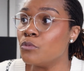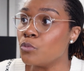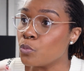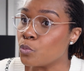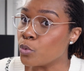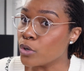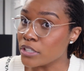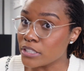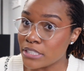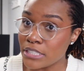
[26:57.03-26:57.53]

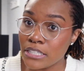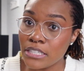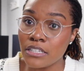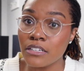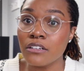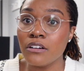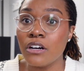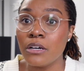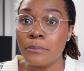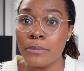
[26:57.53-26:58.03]
working
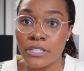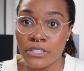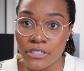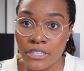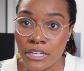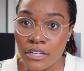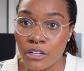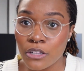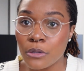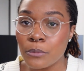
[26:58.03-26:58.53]
on
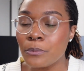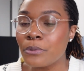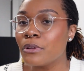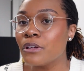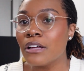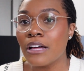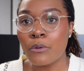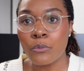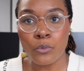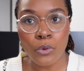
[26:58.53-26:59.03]
BetterHelp?
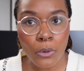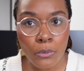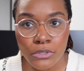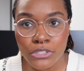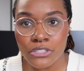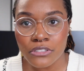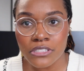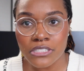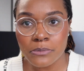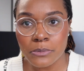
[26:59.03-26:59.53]
What
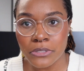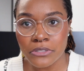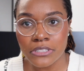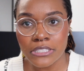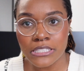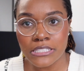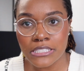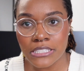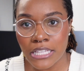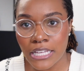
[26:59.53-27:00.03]
was your
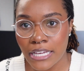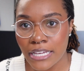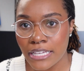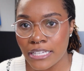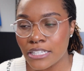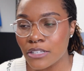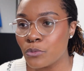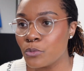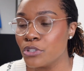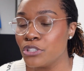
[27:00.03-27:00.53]
experience
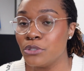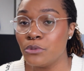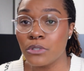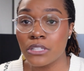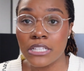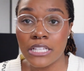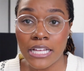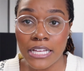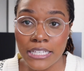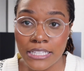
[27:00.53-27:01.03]
like? Were you a
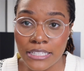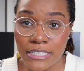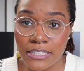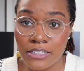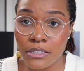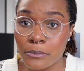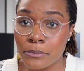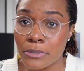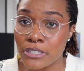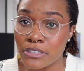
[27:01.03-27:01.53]
client
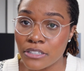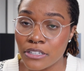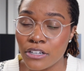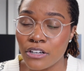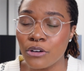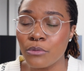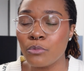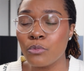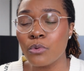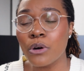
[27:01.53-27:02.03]

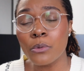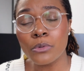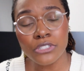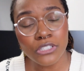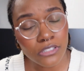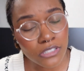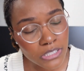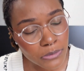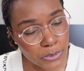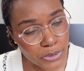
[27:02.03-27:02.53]
BetterHelp? What was
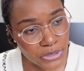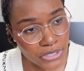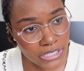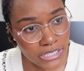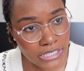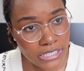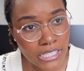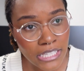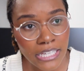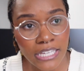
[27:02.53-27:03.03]
your
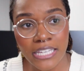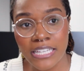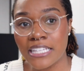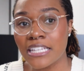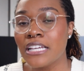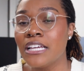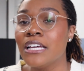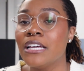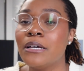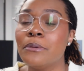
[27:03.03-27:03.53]
experience
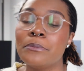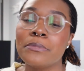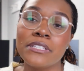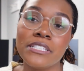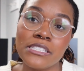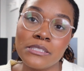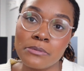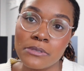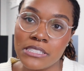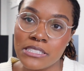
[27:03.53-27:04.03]
like?
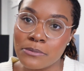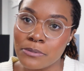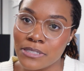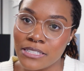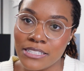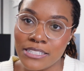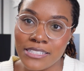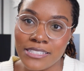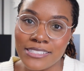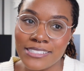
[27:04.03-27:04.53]
Please, please,
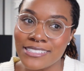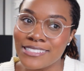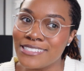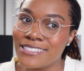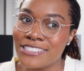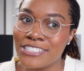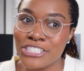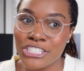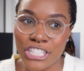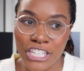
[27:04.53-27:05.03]
please
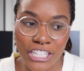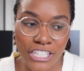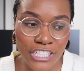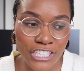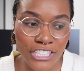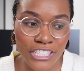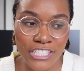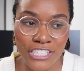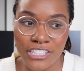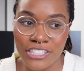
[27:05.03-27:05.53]

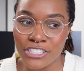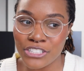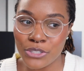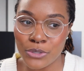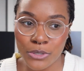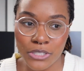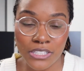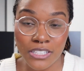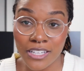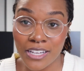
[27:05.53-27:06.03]
share
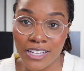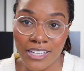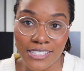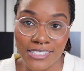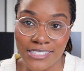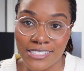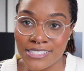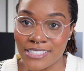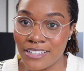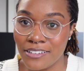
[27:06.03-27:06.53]
your
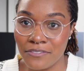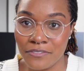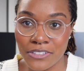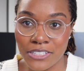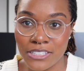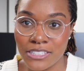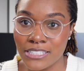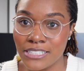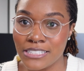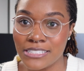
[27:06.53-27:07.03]
thoughts and
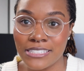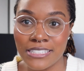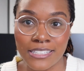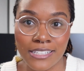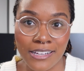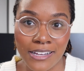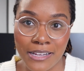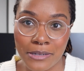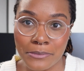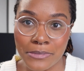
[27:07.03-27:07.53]
feelings in the
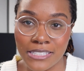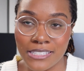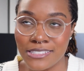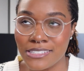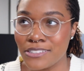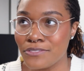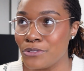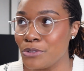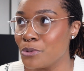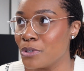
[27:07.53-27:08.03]
comments.
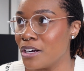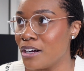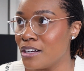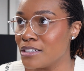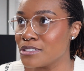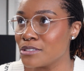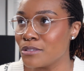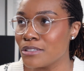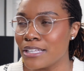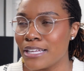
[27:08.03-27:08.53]
If you are
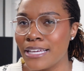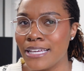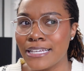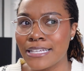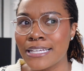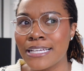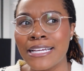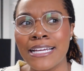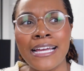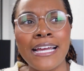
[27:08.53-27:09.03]
also like,
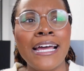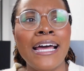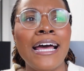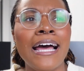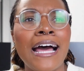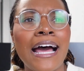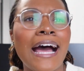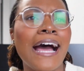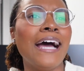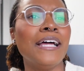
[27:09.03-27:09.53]

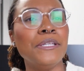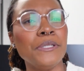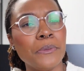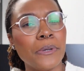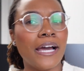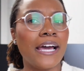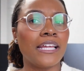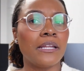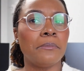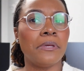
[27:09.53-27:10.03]
I knew I
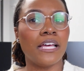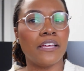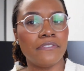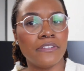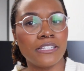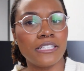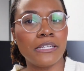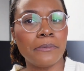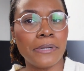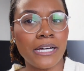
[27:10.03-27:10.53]
had a bad
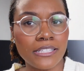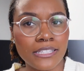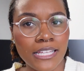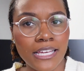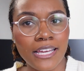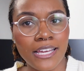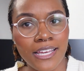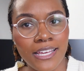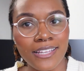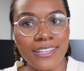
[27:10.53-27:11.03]
feeling about
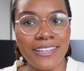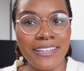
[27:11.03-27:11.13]
that,